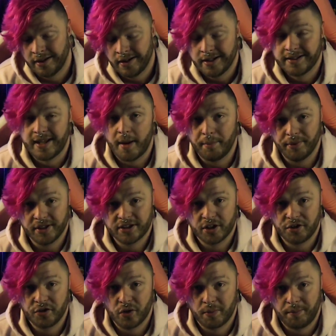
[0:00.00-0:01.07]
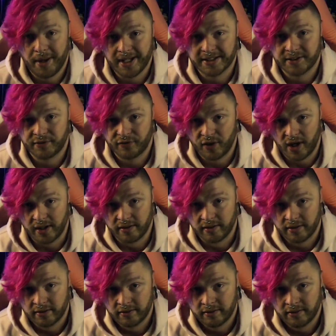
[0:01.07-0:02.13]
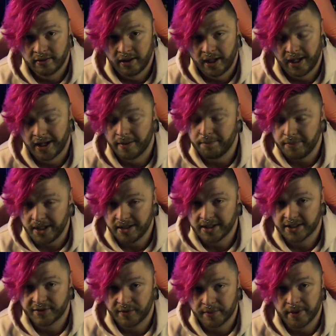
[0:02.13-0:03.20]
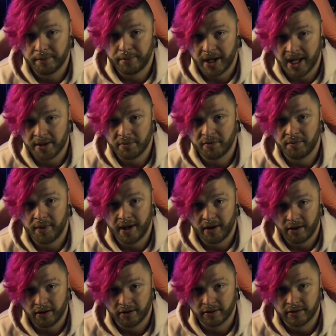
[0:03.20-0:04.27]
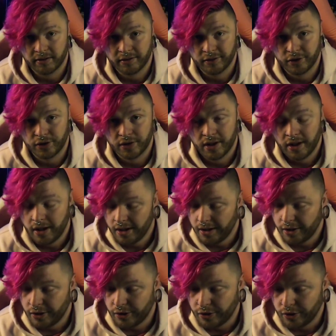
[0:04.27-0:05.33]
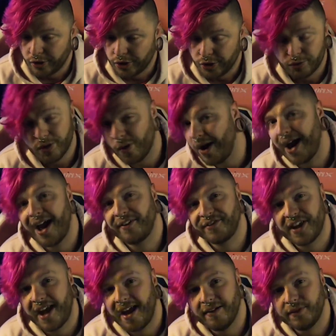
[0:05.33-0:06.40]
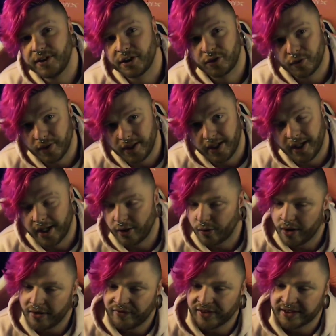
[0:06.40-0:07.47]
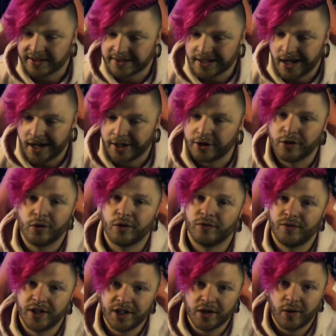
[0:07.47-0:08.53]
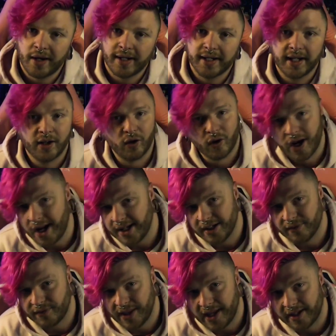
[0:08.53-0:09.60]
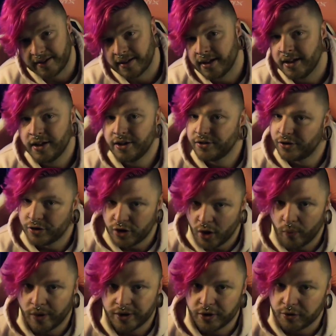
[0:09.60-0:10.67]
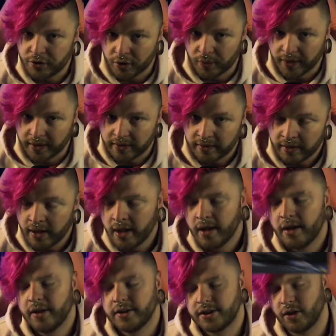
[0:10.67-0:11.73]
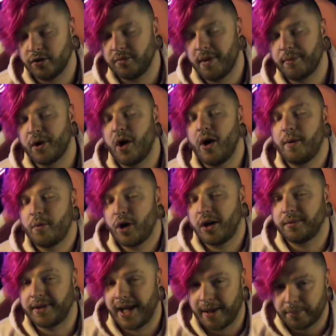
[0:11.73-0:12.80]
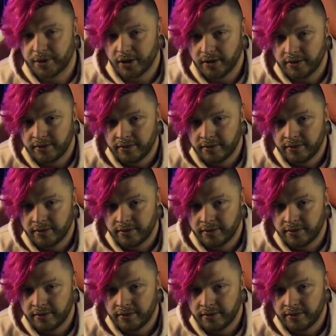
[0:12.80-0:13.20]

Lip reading: Templates are your best friend, and I mean this from the bottom of my heart. You don't have to have a degree in graphic design or video editing or any of that to know what you're doing. So remember how I brought up CapCut?